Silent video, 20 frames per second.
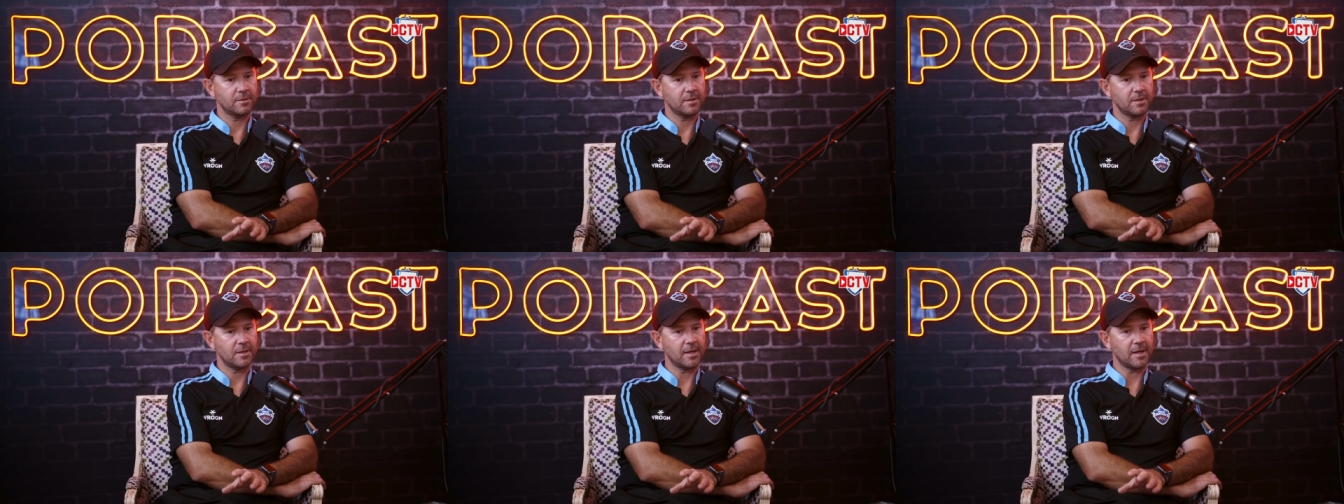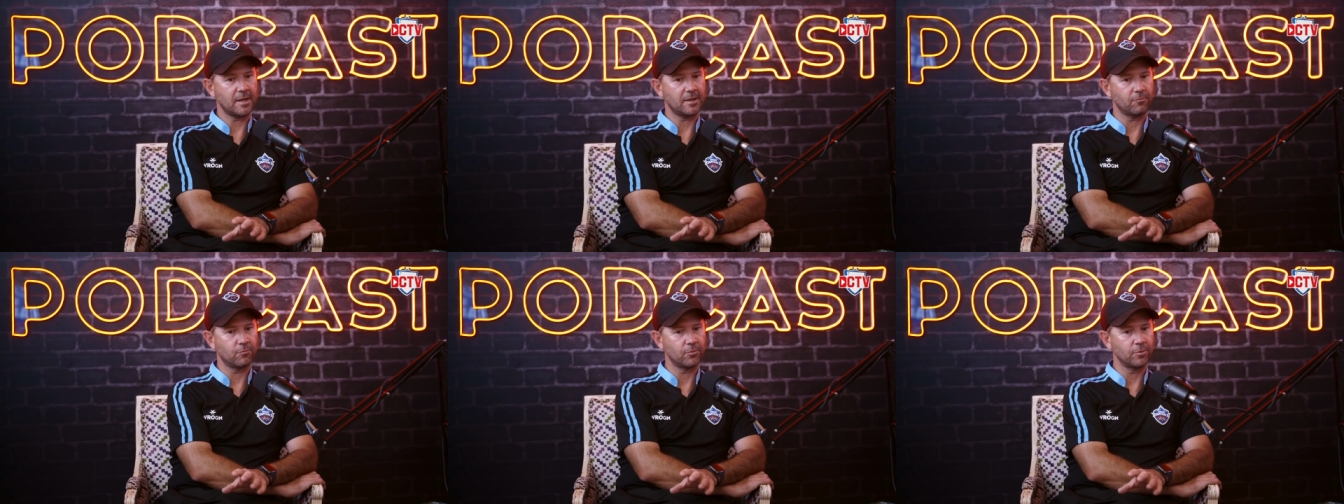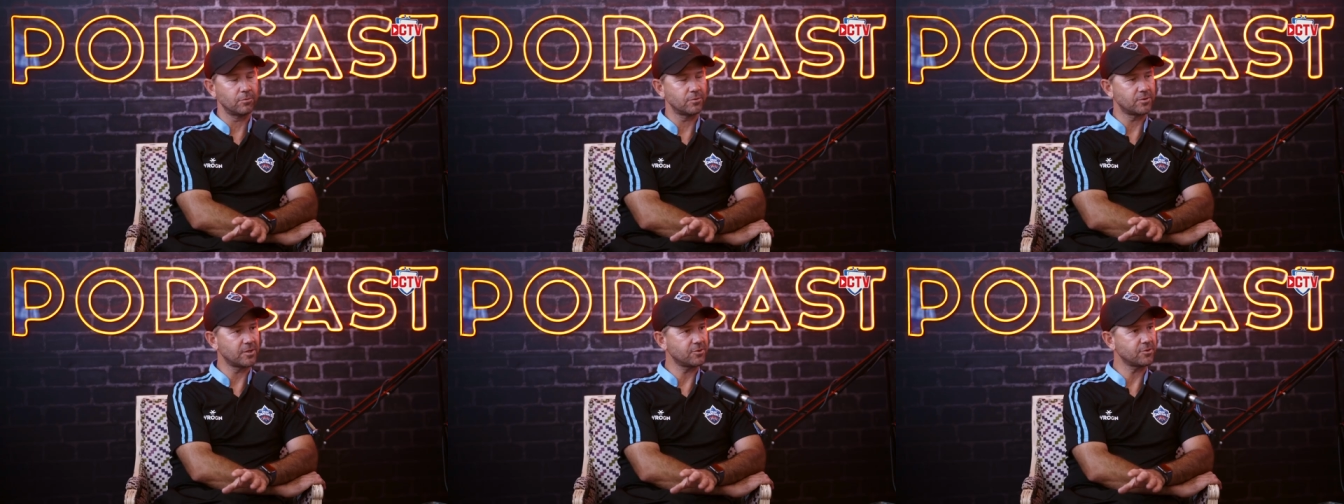at a
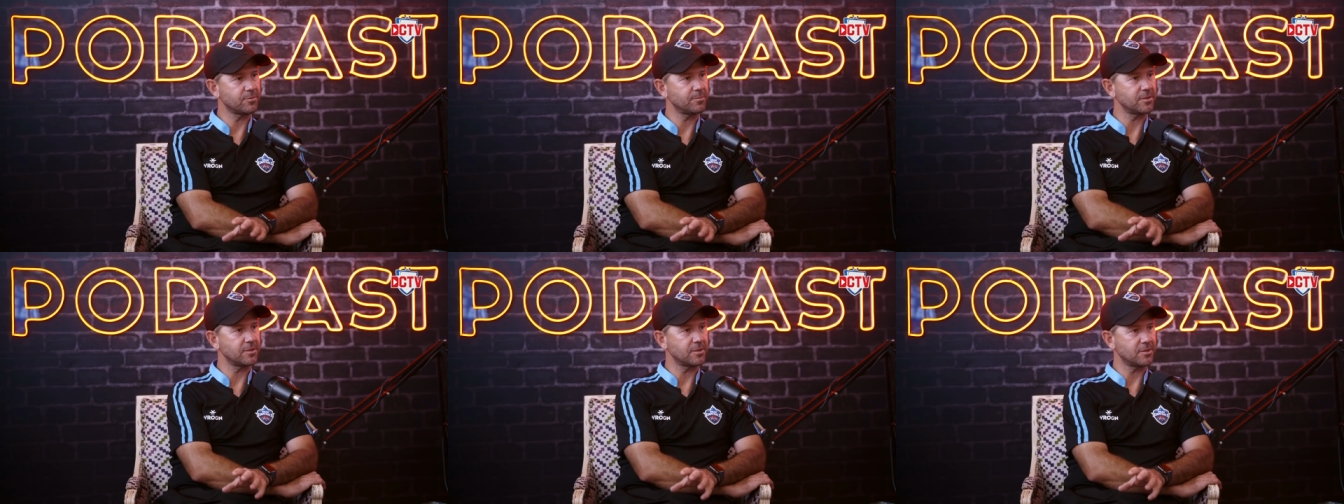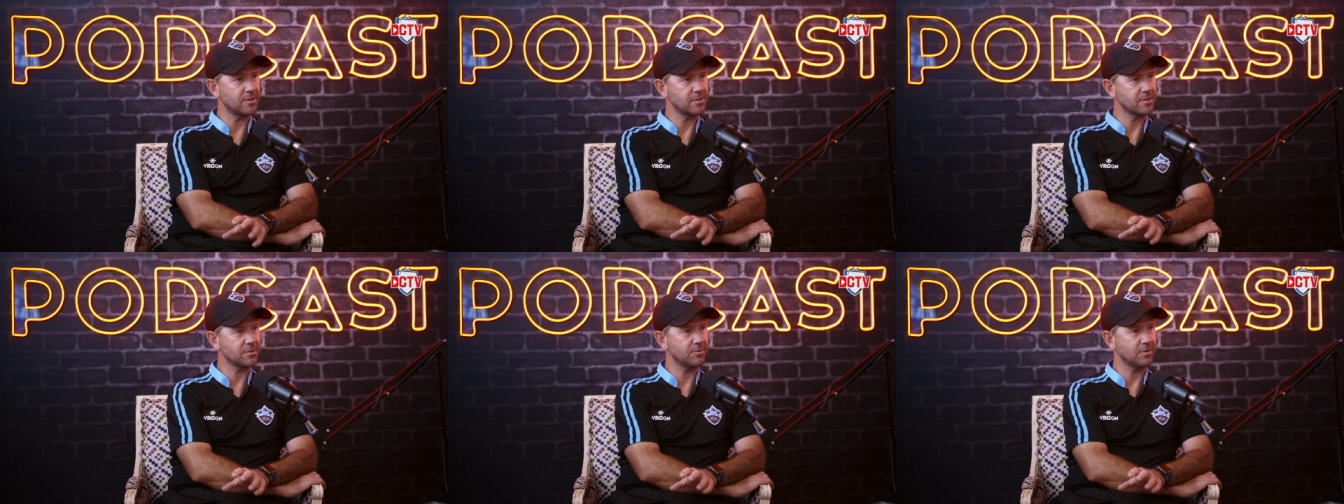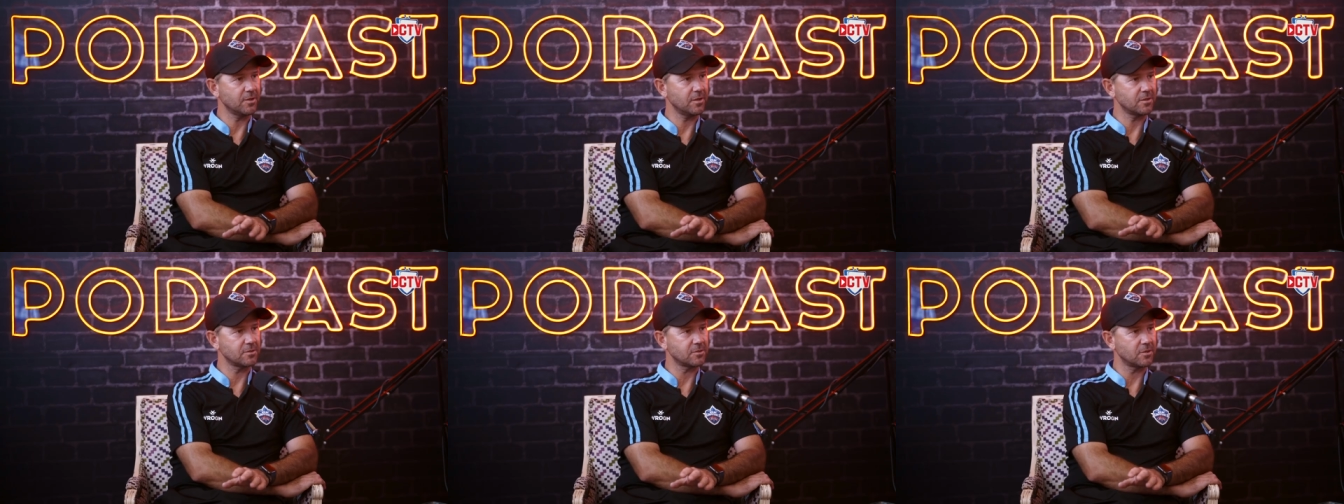real detriment to Test
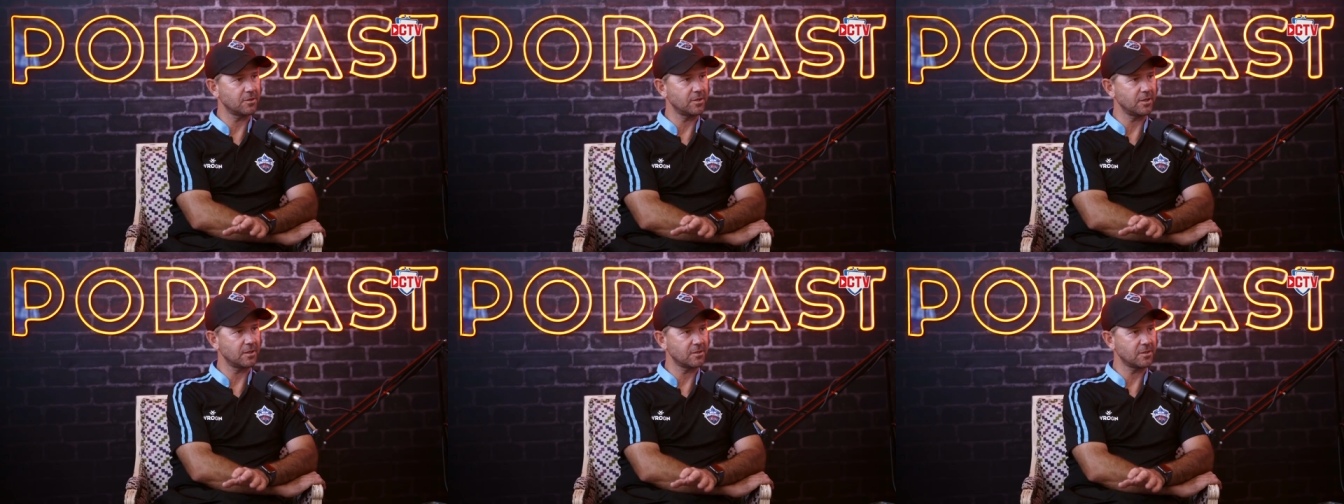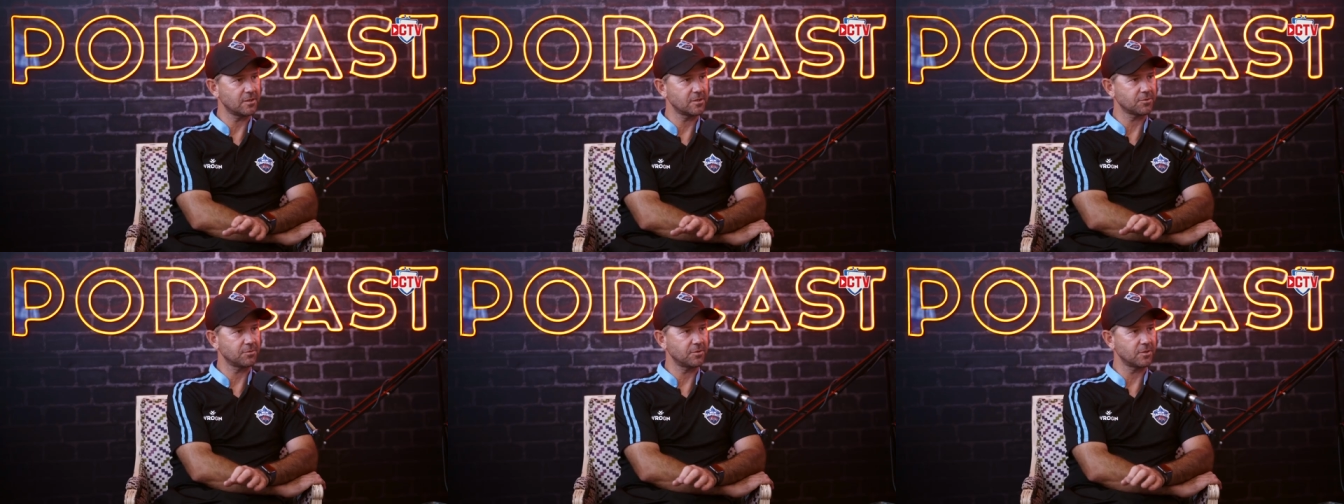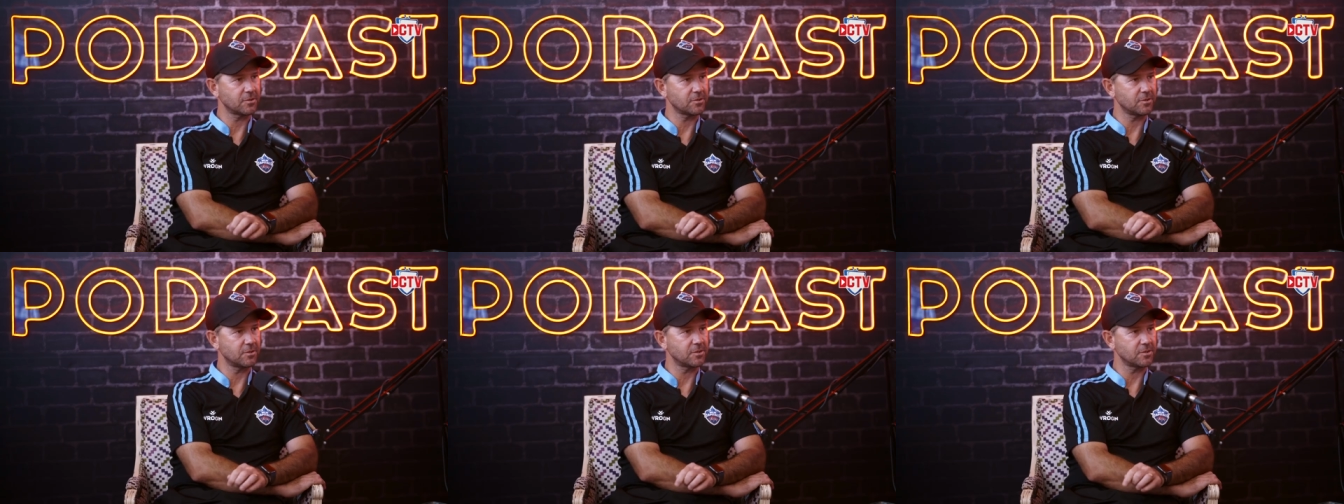cricket because I think Test
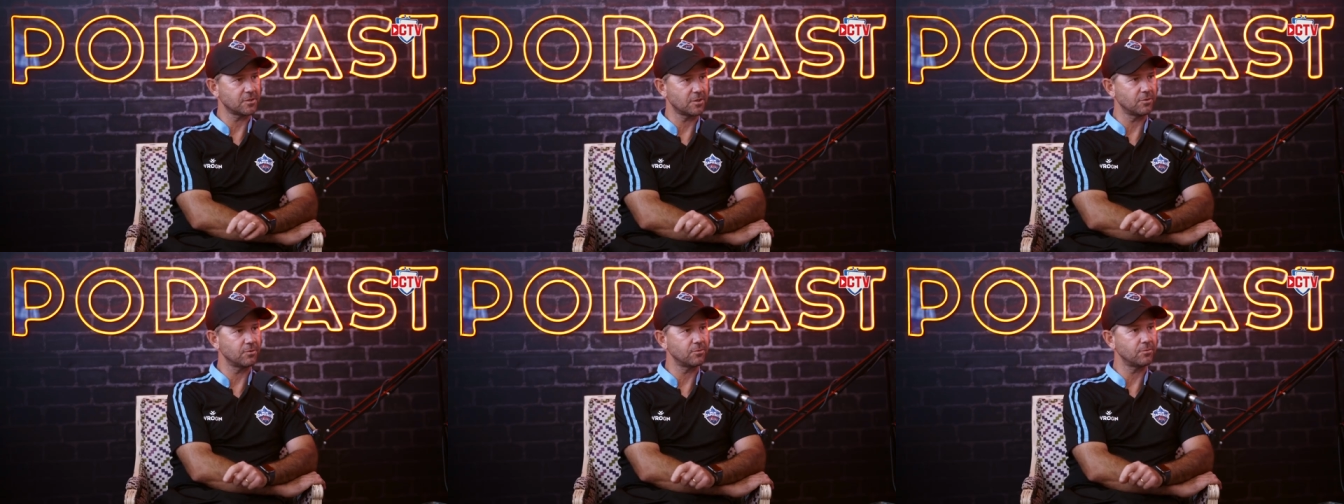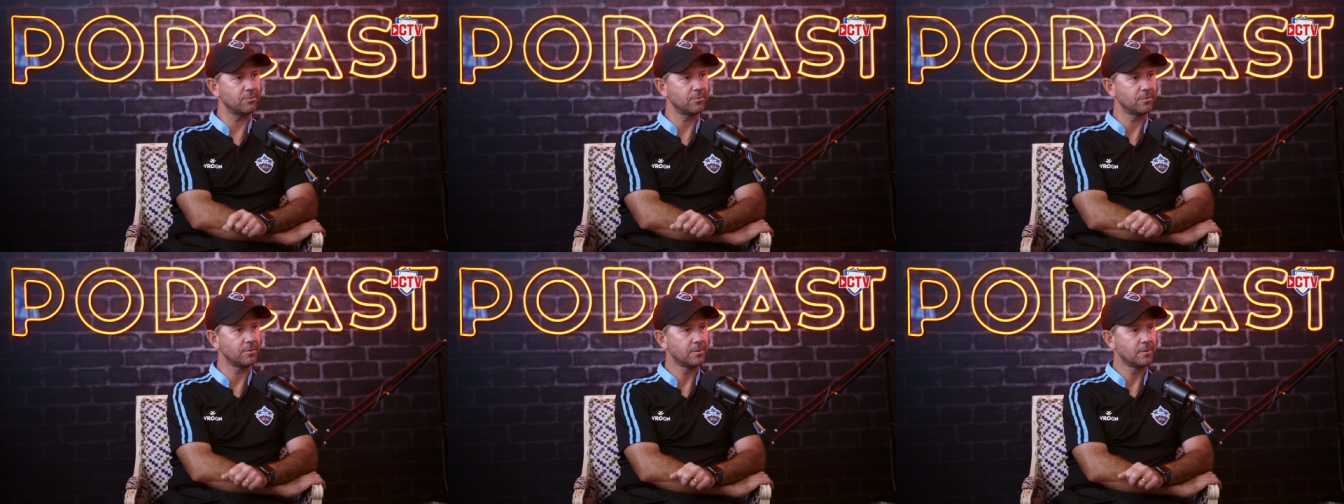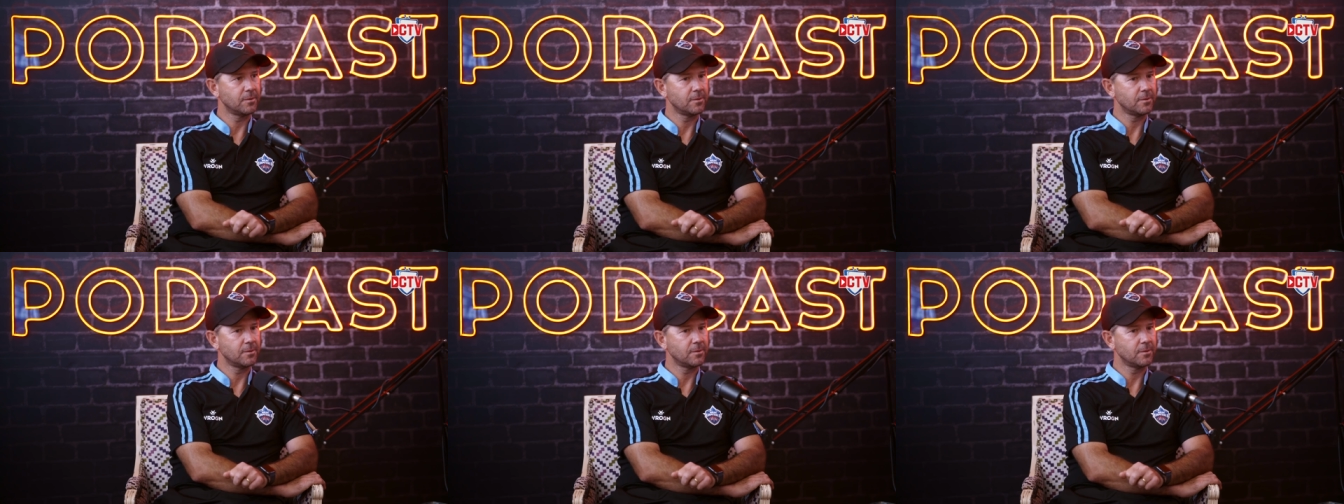cricket's got its own